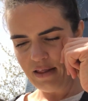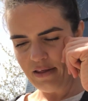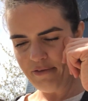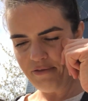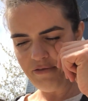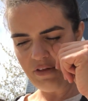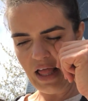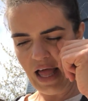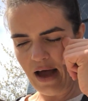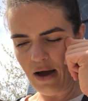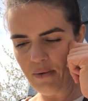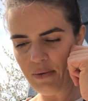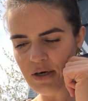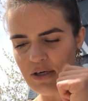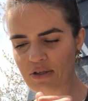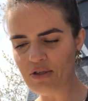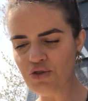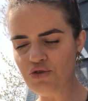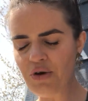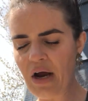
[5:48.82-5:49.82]
The
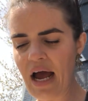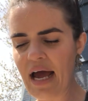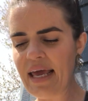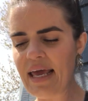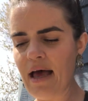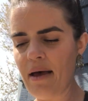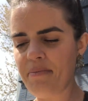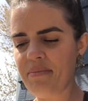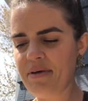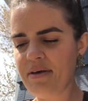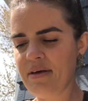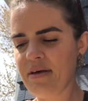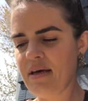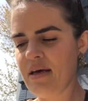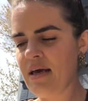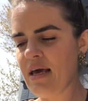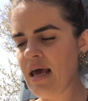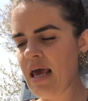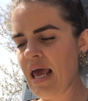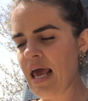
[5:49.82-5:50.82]
flowers dry up,
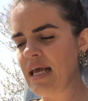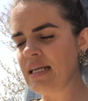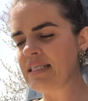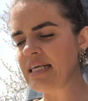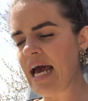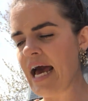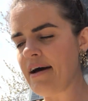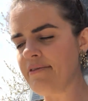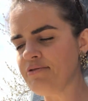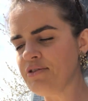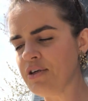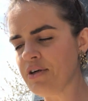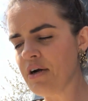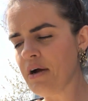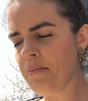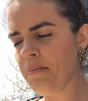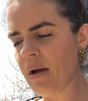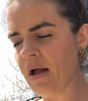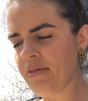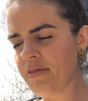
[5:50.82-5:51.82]
and after
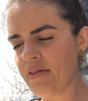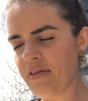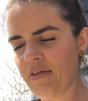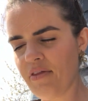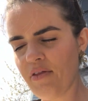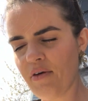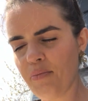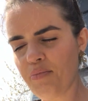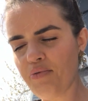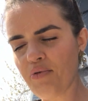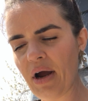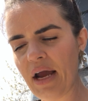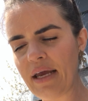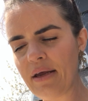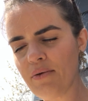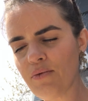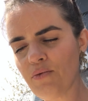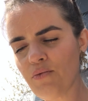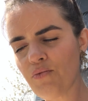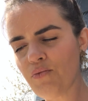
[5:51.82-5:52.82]
a month, the
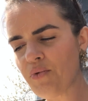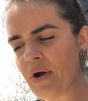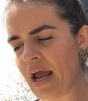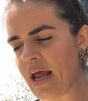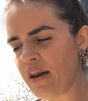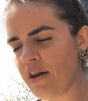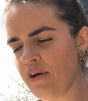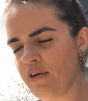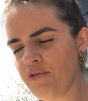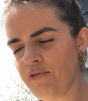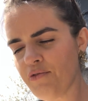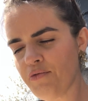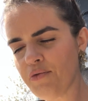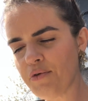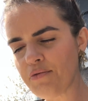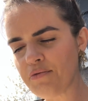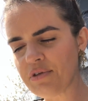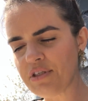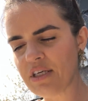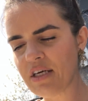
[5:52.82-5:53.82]
bright red
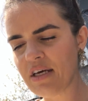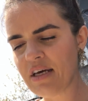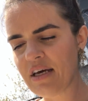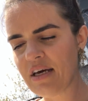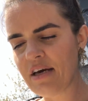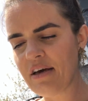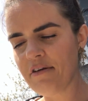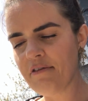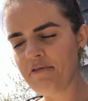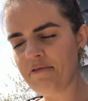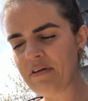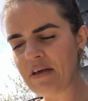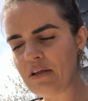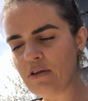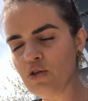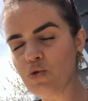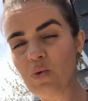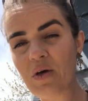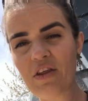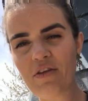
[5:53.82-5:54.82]
fruit,
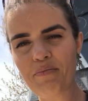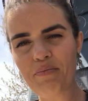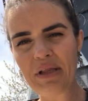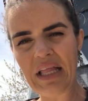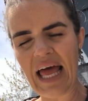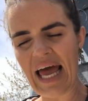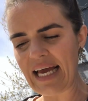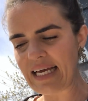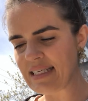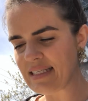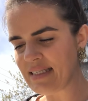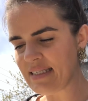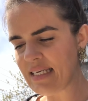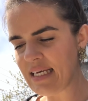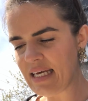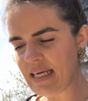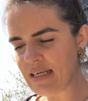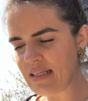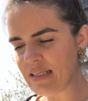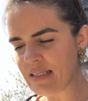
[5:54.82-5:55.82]
filled with black
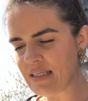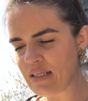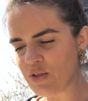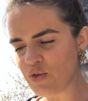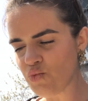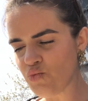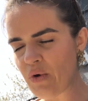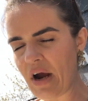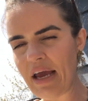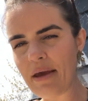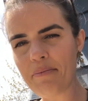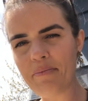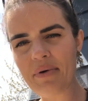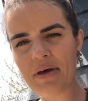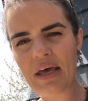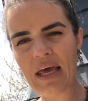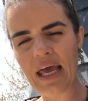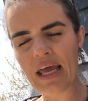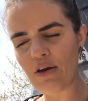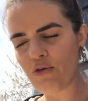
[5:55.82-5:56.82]
seeds, is ripe
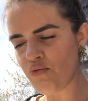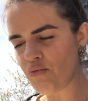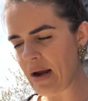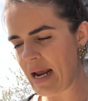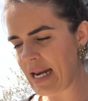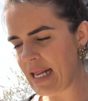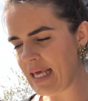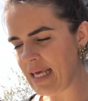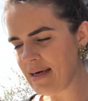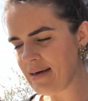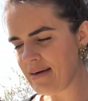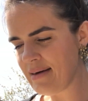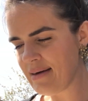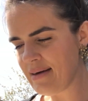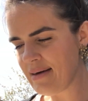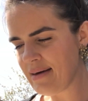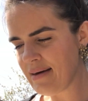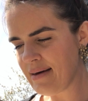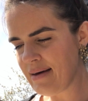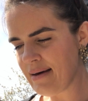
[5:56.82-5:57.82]
and ready.
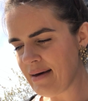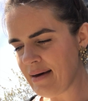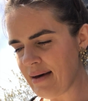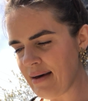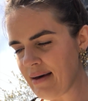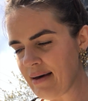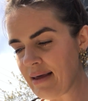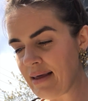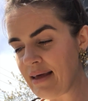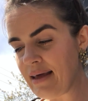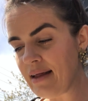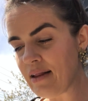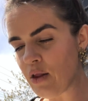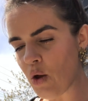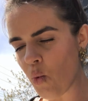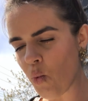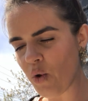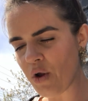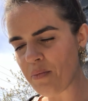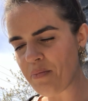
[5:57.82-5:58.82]
A
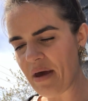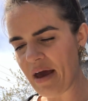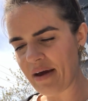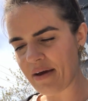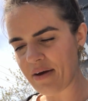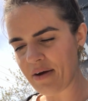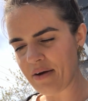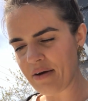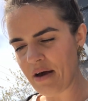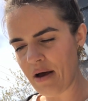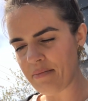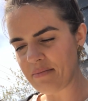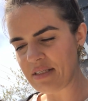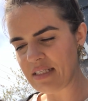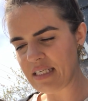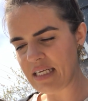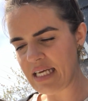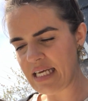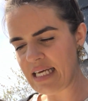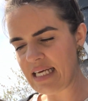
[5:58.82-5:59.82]
Gila woodpecker
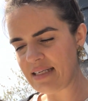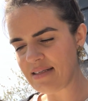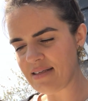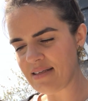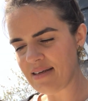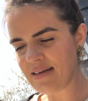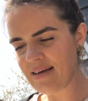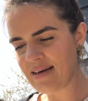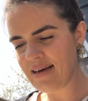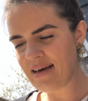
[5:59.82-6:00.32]
comes to eat.